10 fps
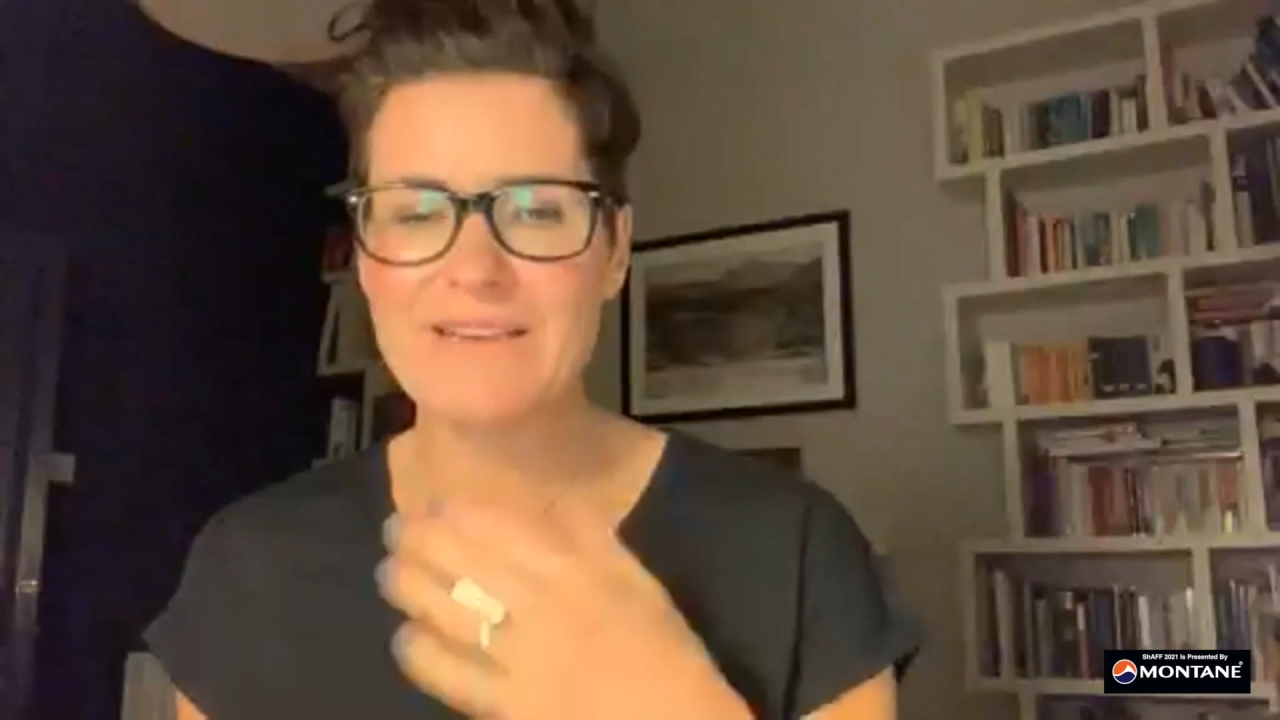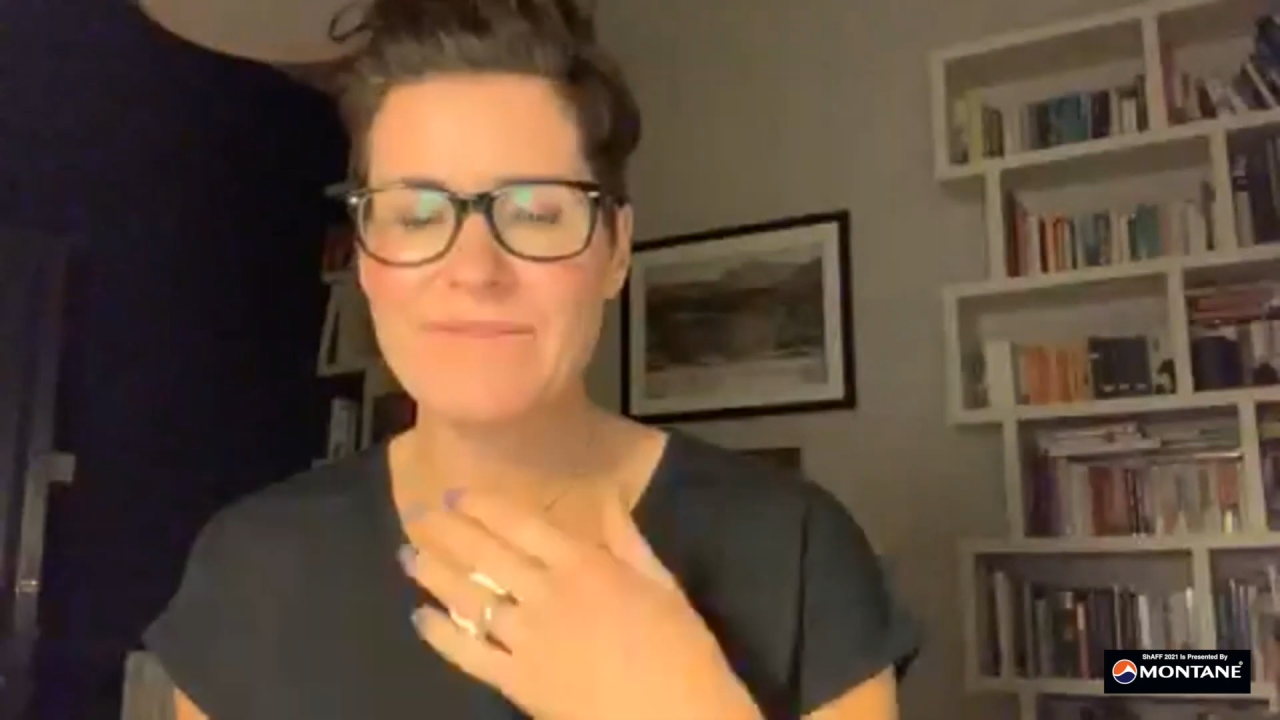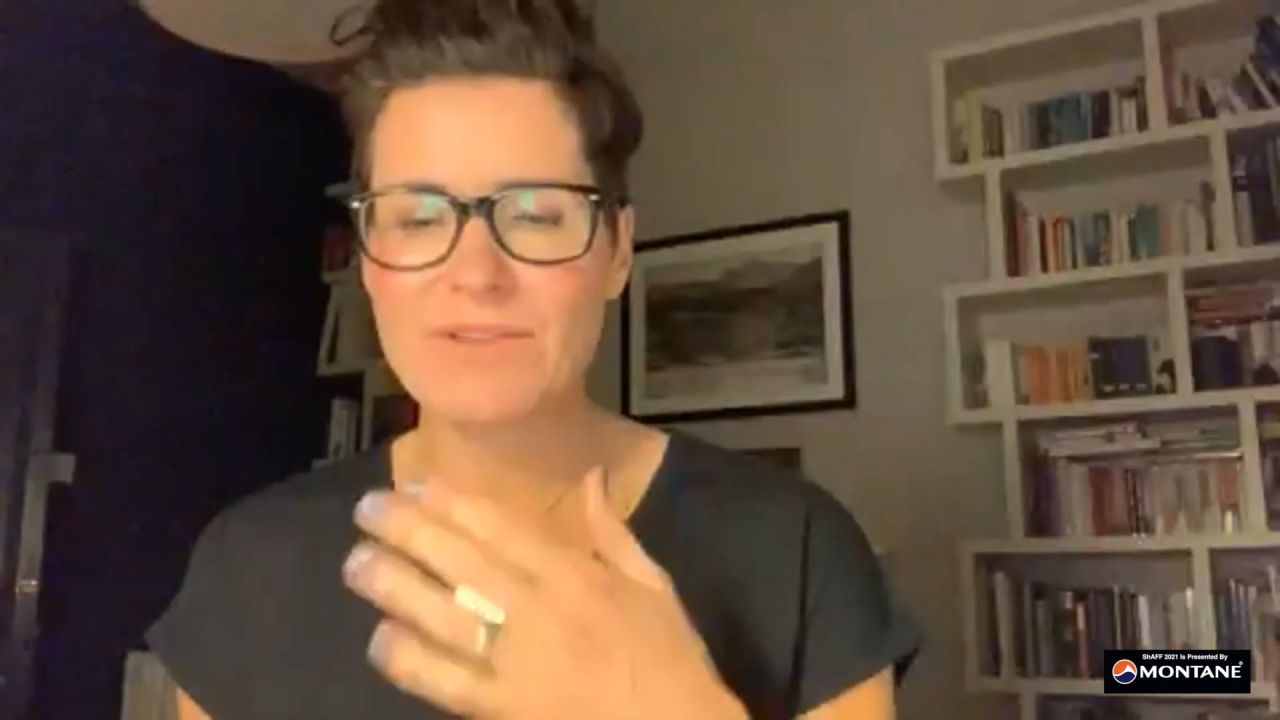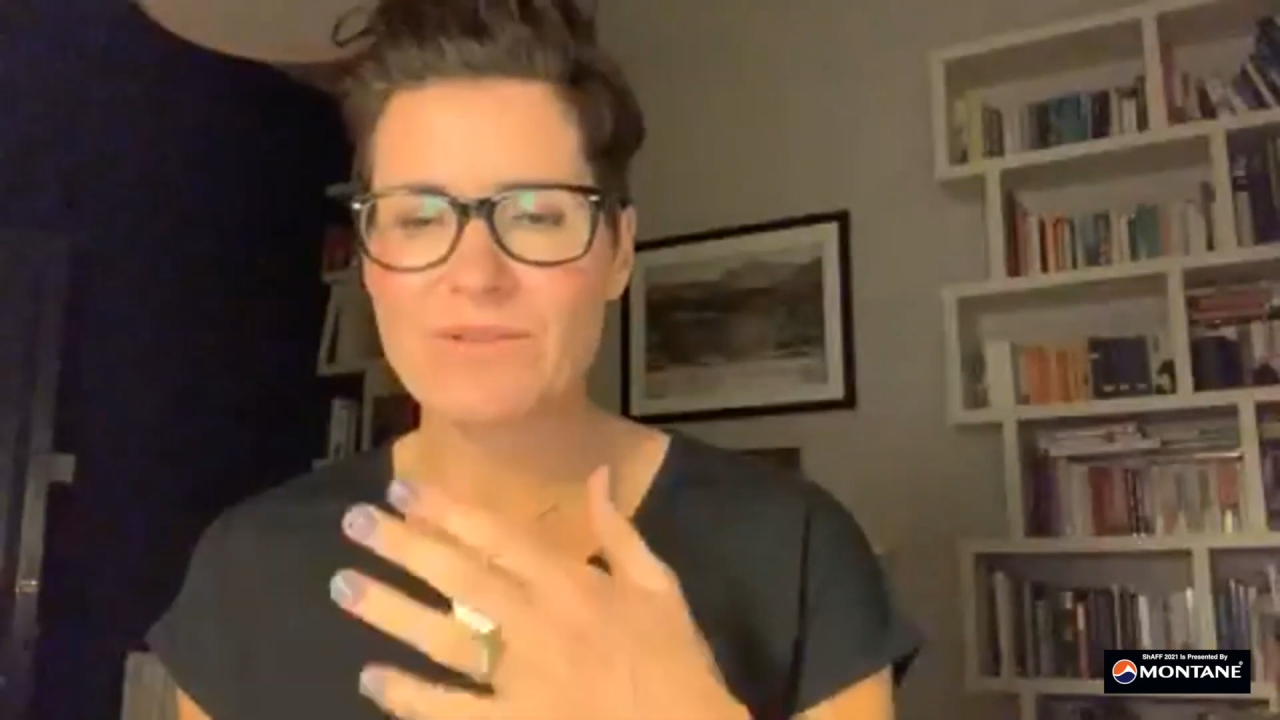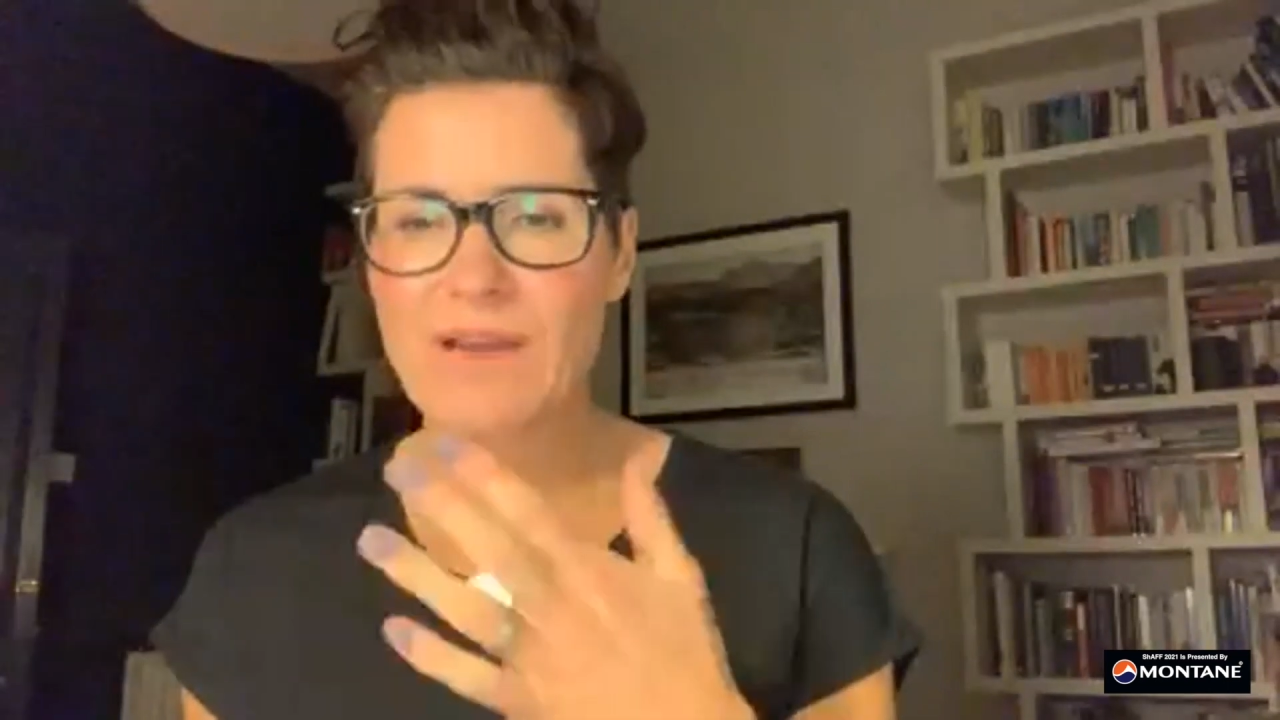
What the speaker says: if you